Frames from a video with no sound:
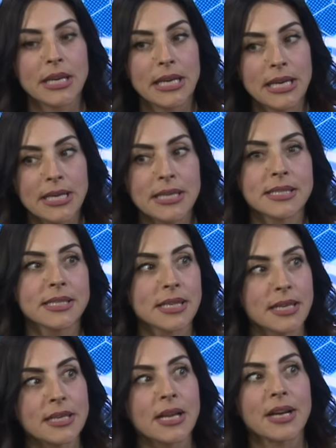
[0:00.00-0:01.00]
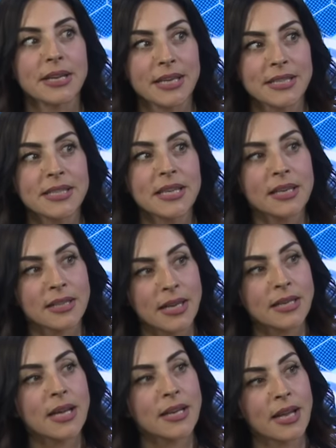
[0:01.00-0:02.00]
is not easy and
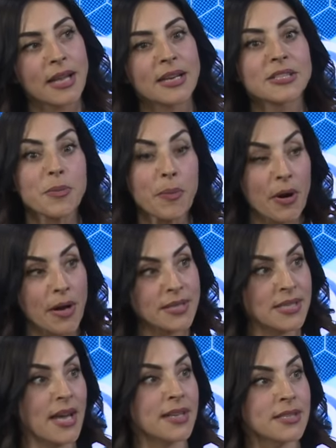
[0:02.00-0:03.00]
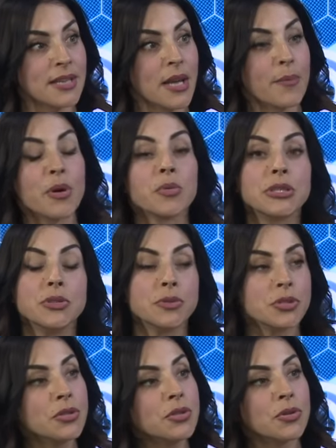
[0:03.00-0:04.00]
it's a process. But when you
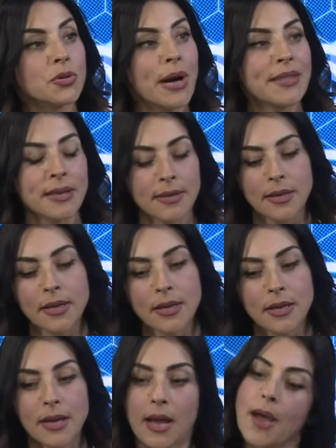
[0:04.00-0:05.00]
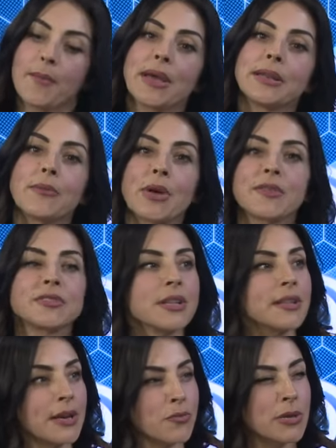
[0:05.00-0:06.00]
do, I think, I have to say,
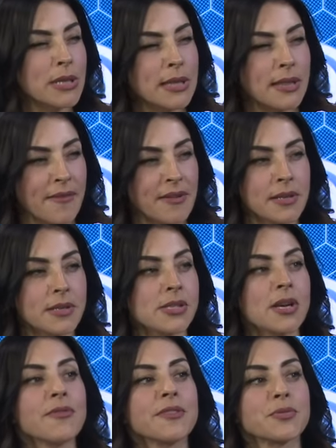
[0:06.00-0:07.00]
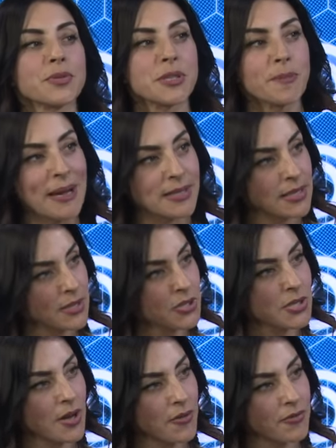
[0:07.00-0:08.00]
like really loving yourself is respecting
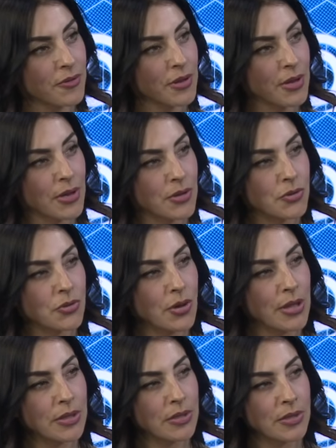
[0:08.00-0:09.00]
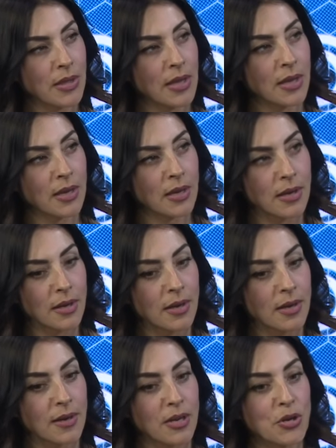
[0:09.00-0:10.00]
yourself. So I think,
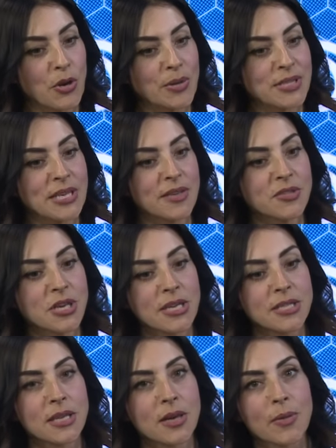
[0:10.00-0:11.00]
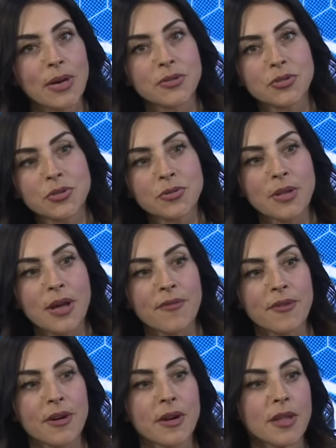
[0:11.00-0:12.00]
you know, instead of chasing around true love
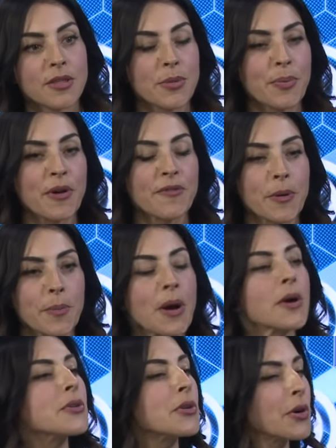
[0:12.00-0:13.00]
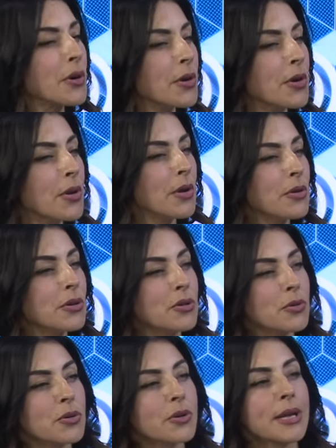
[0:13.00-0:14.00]
or the perfect partner, you
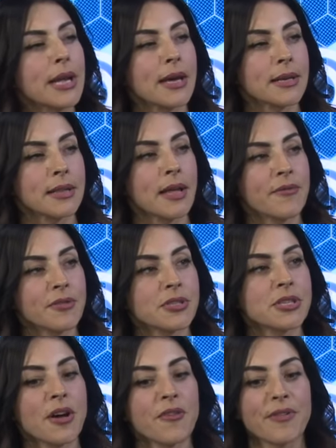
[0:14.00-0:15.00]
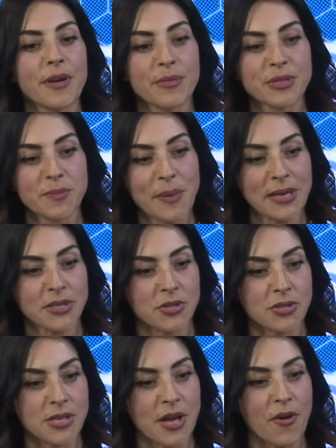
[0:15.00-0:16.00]
know, learning how to love yourself and respect
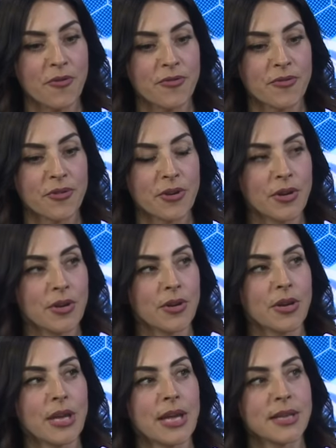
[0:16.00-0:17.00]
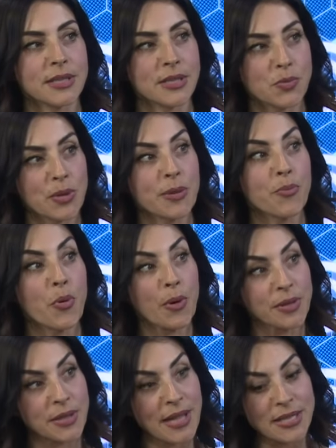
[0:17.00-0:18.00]
yourself is really
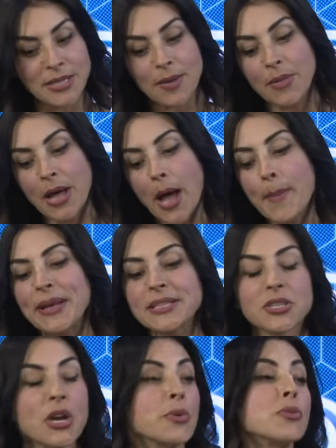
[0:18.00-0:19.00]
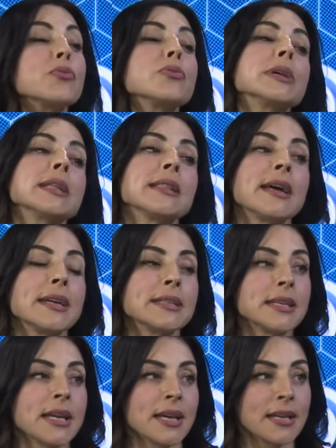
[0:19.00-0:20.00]
important. And that's a message I would really like
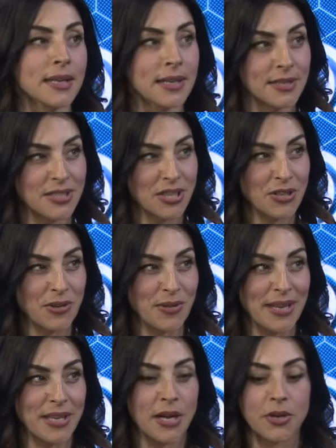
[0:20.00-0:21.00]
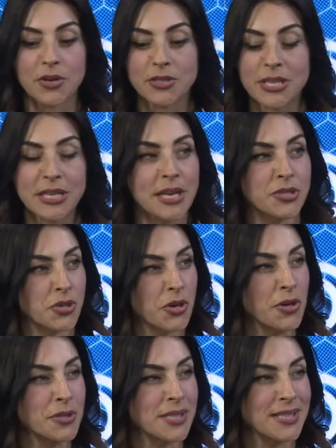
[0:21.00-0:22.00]
to get to, you know, like younger teenage
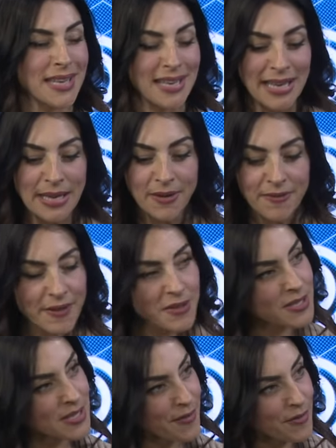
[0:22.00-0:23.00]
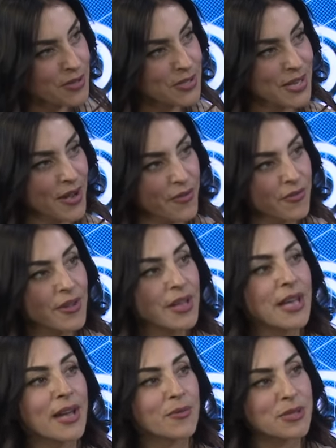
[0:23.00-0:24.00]
girls. It's like, first love yourself
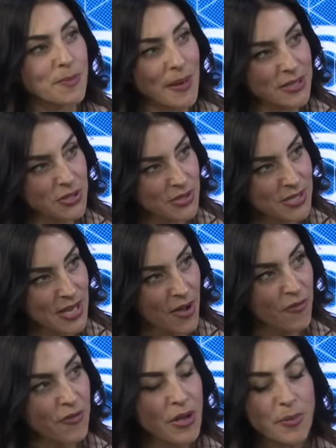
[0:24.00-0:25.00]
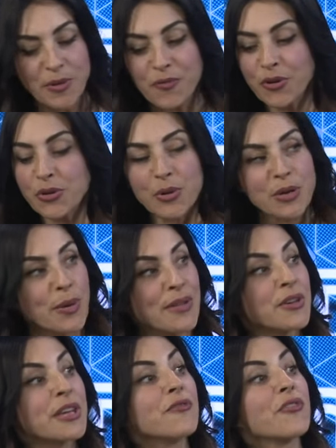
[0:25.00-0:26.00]
and respect yourself before you run around
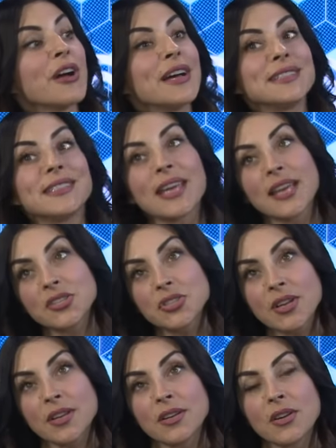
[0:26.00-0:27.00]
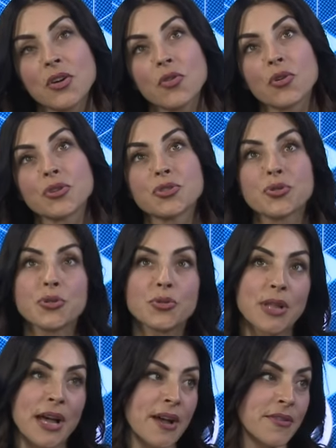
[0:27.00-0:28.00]
looking for attention or true
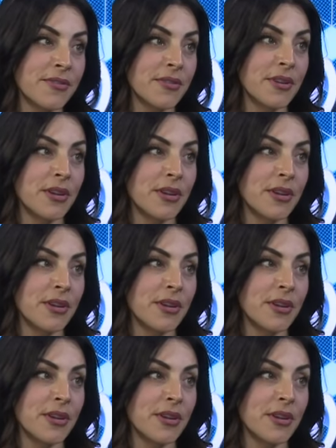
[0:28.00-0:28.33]
love